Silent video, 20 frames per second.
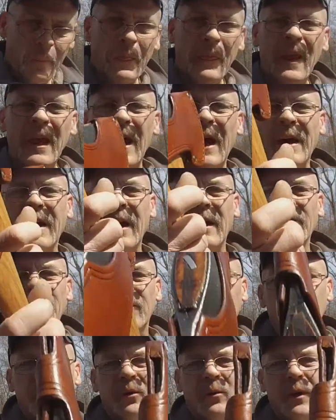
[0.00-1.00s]
yeah, I got a
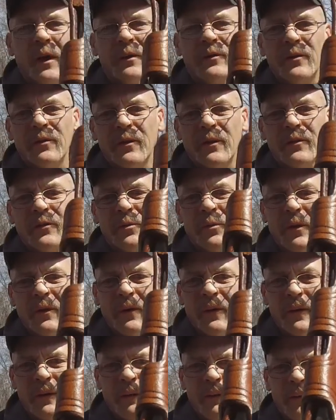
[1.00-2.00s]
steel wedge in this one.
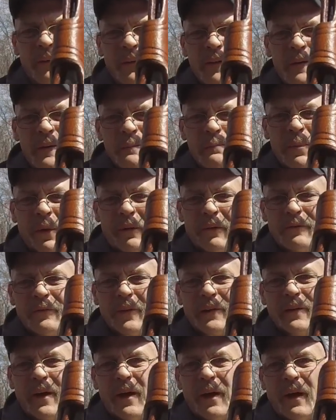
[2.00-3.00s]

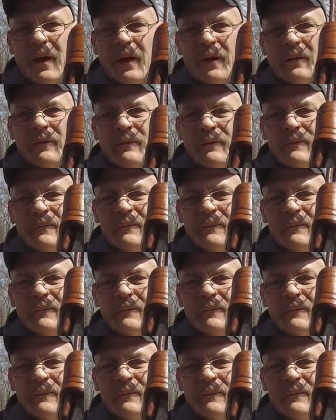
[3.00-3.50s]
Perfect hang.